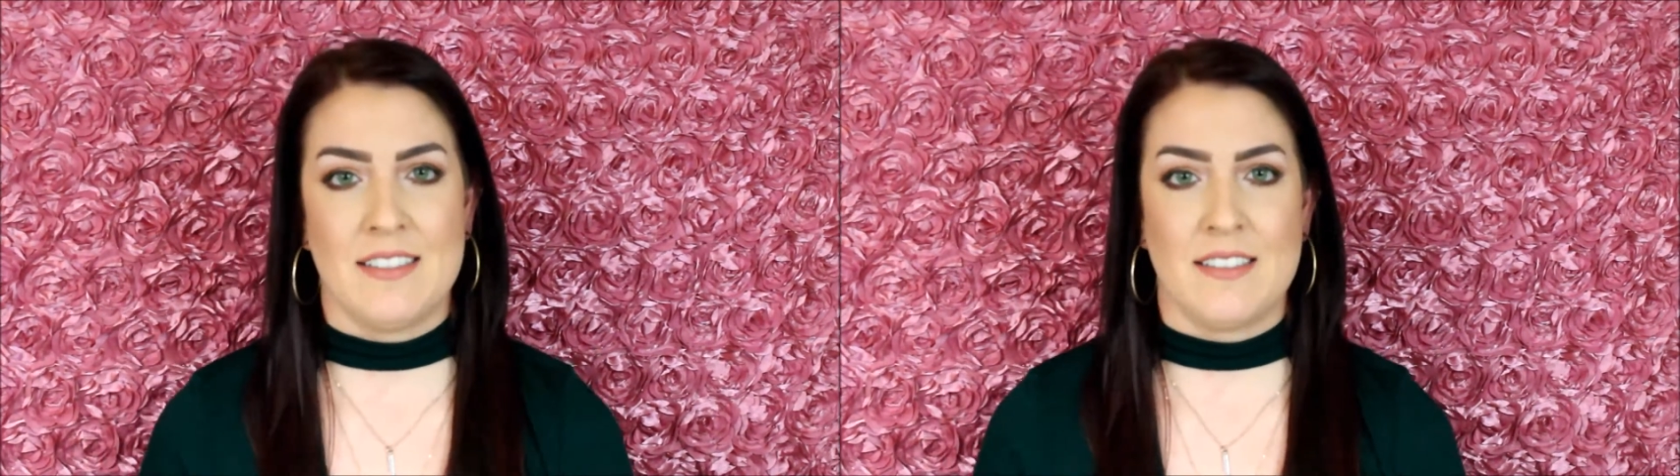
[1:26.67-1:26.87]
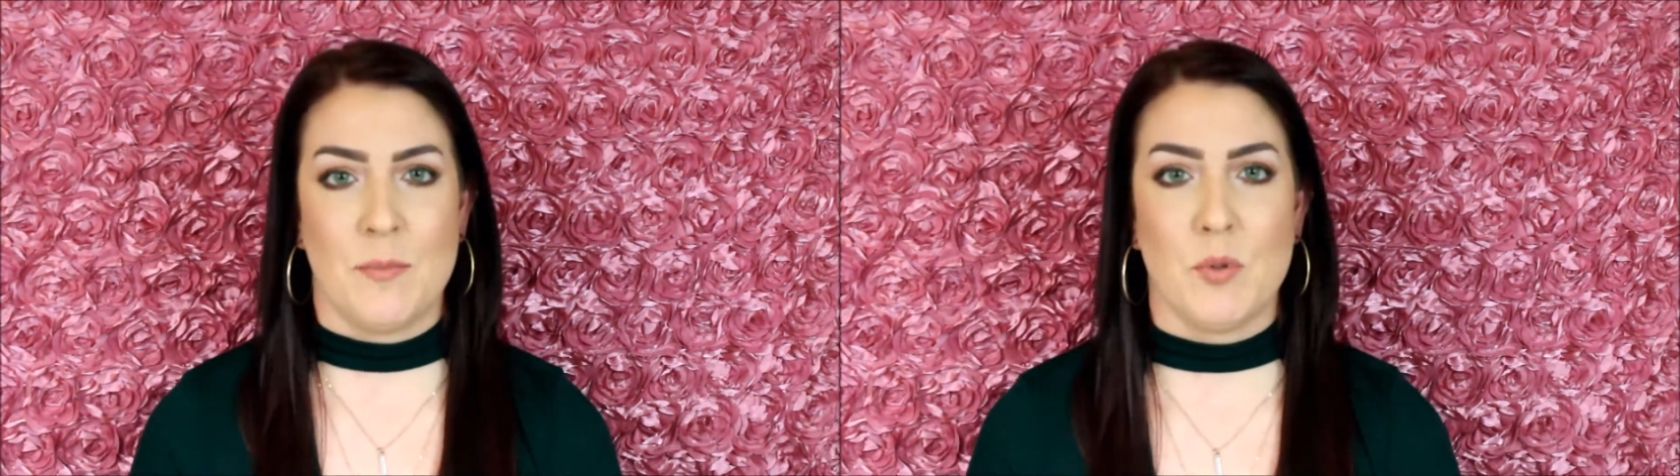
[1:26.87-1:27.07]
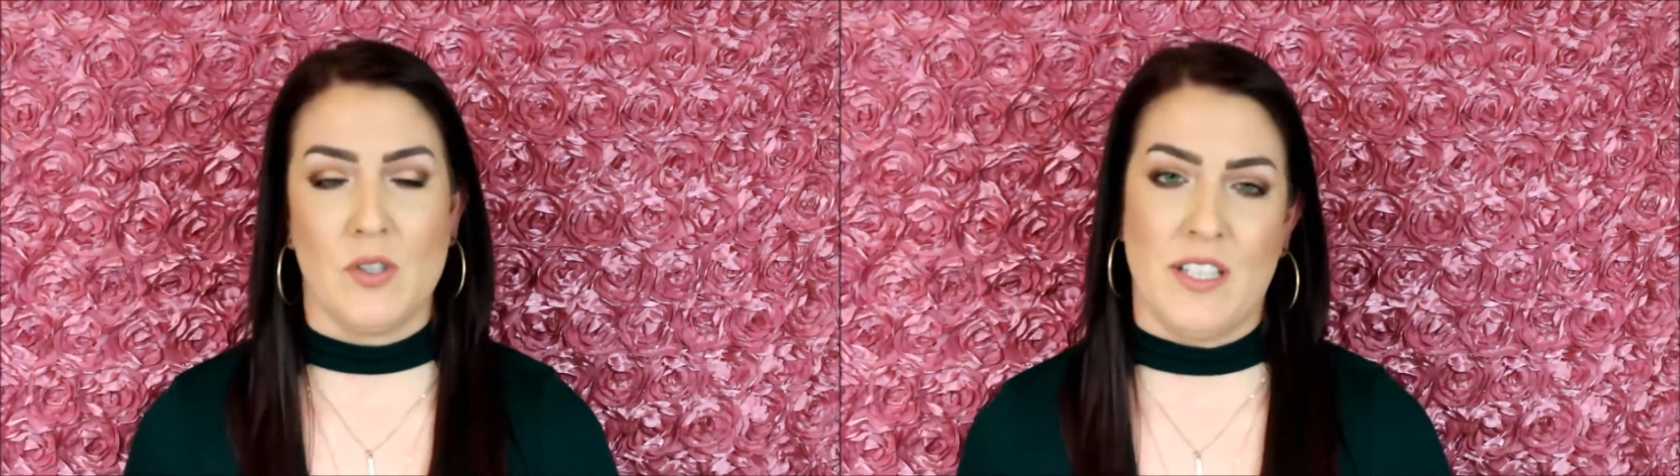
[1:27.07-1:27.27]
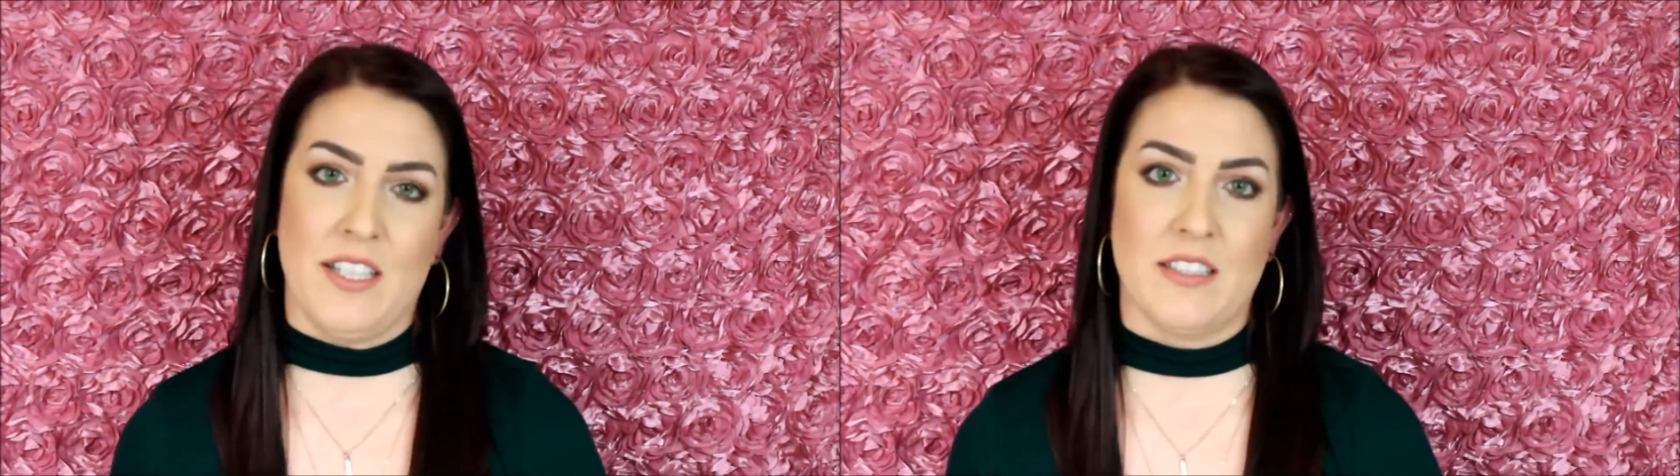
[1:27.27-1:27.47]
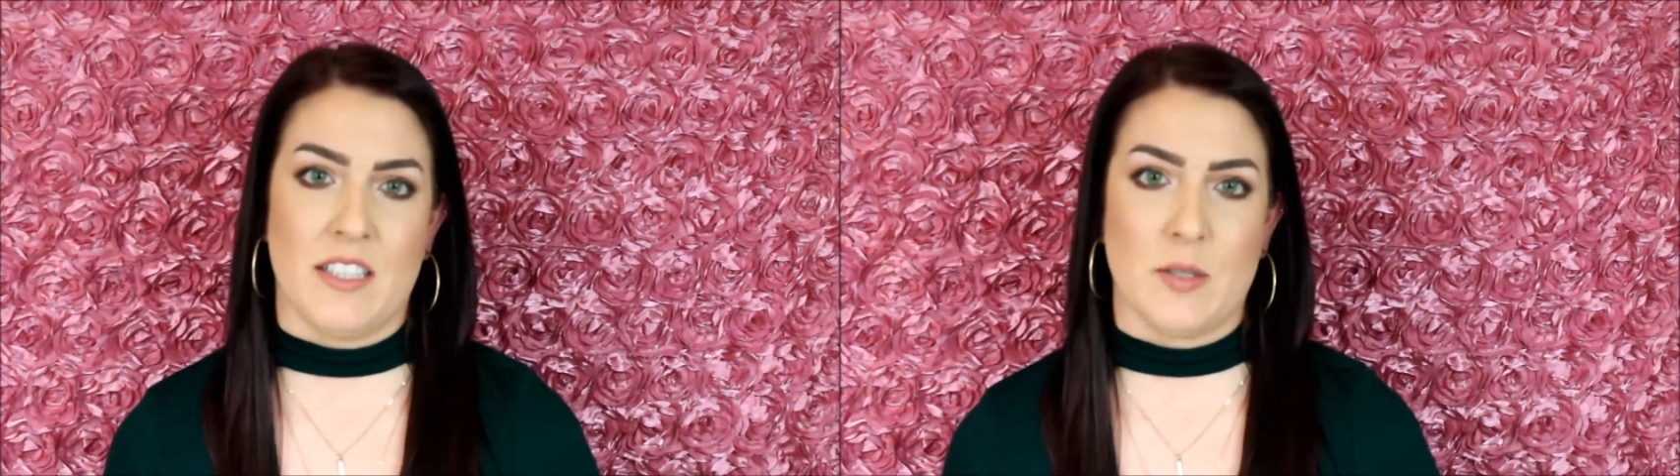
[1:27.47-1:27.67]
simple and
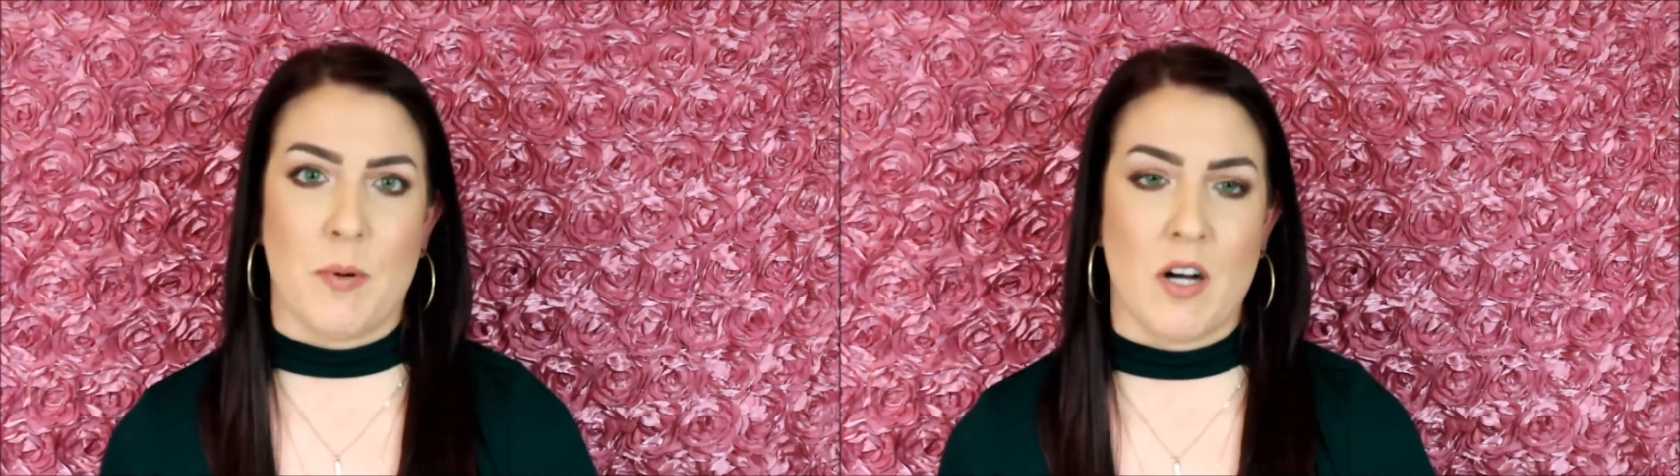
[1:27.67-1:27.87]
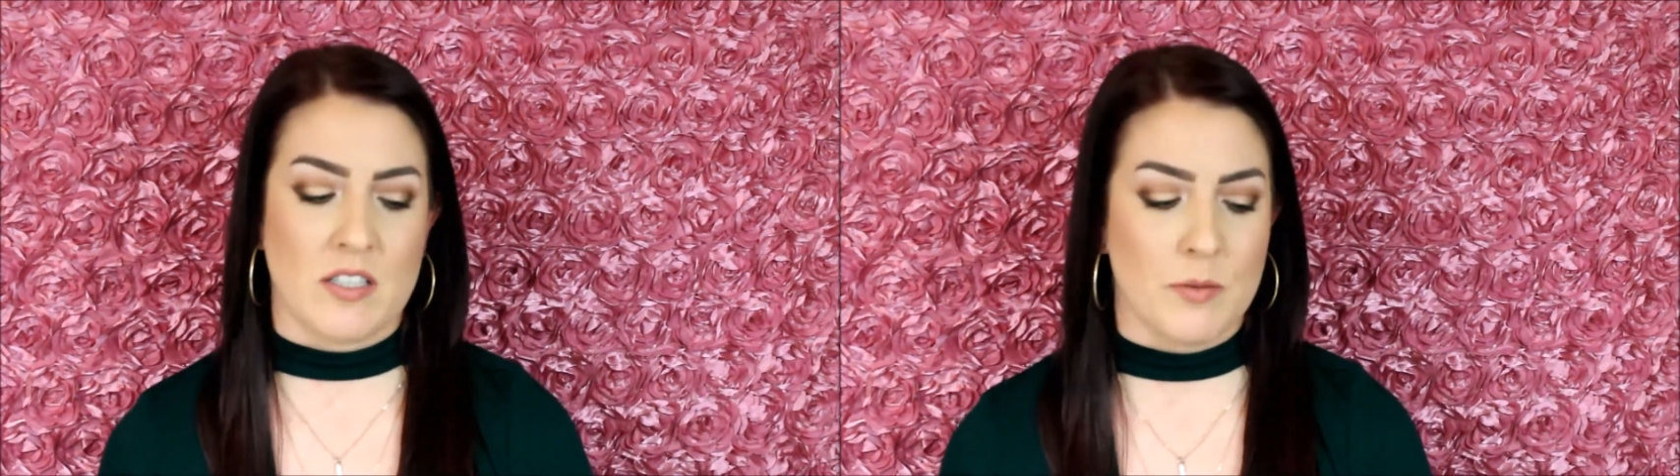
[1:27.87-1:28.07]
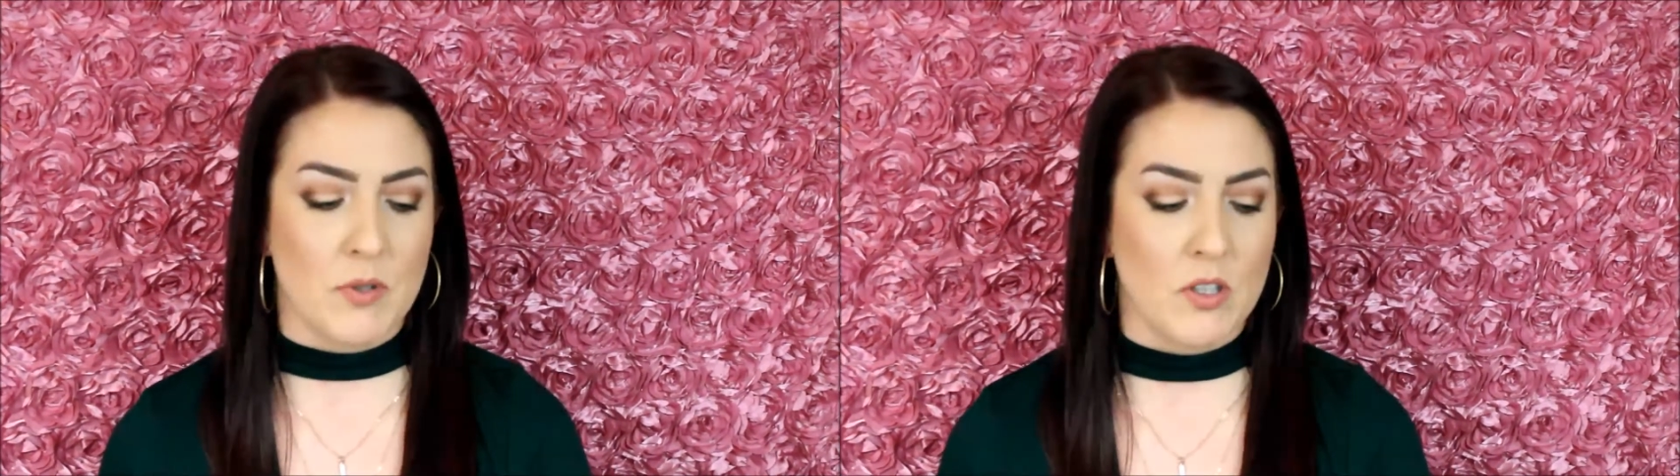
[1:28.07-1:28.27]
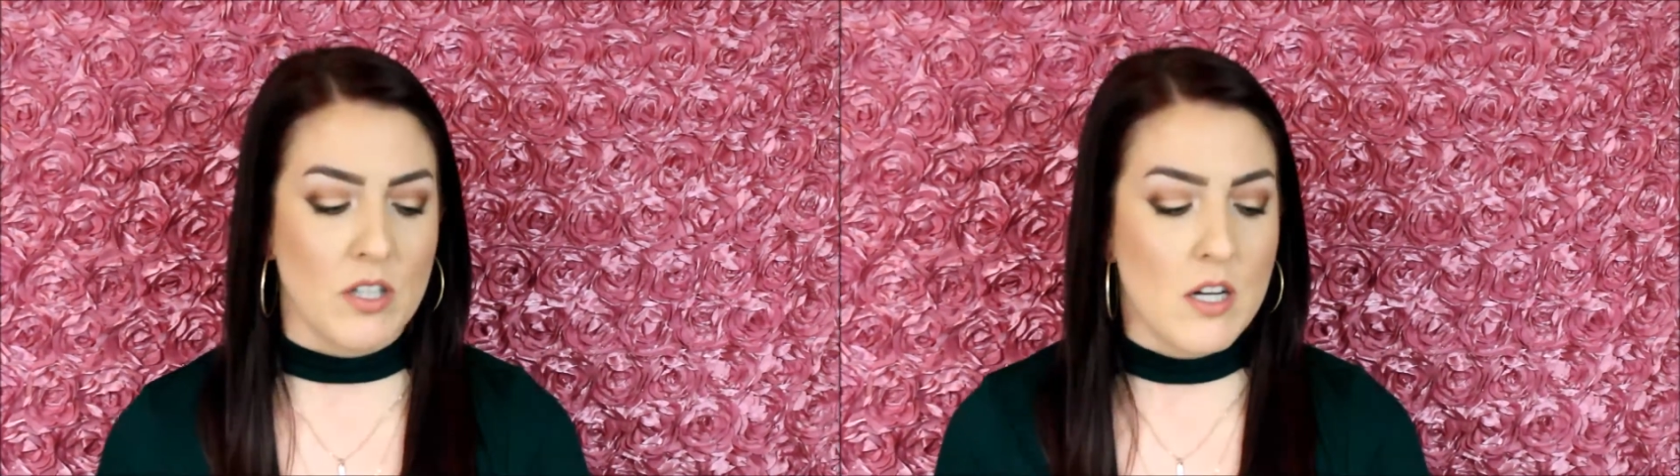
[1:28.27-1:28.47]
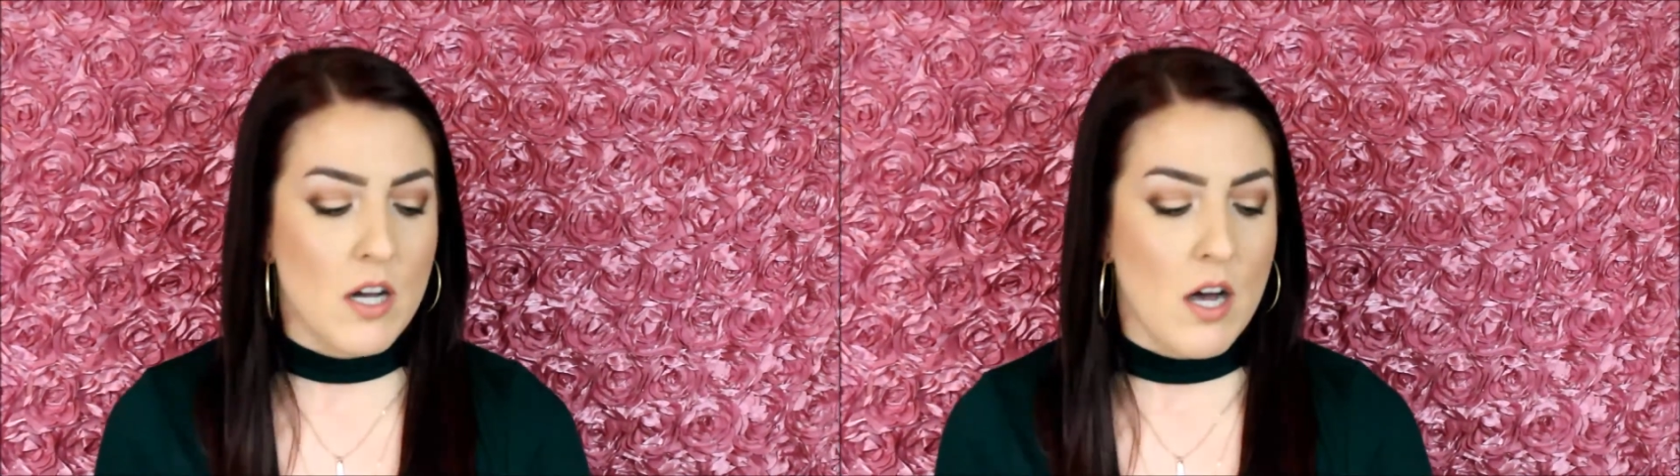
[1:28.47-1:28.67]
easy as possible.